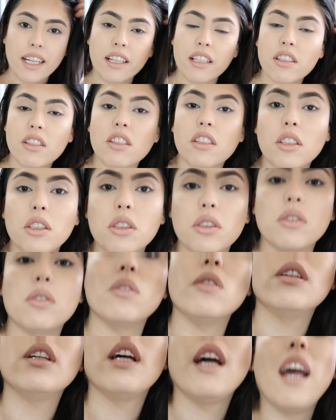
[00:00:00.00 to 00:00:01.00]
guys,
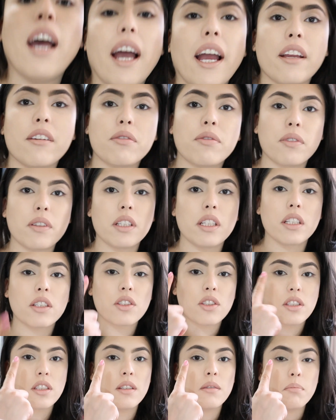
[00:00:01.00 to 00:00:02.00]
so I
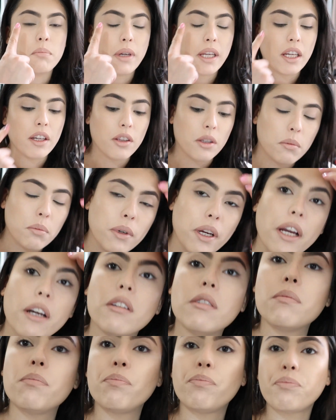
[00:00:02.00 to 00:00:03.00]
finished my other
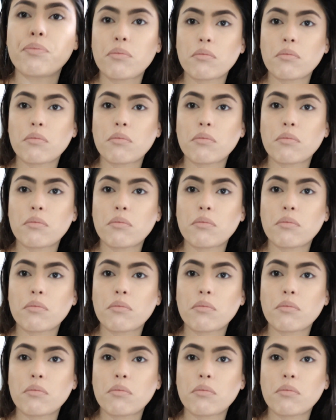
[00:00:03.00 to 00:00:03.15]
brow.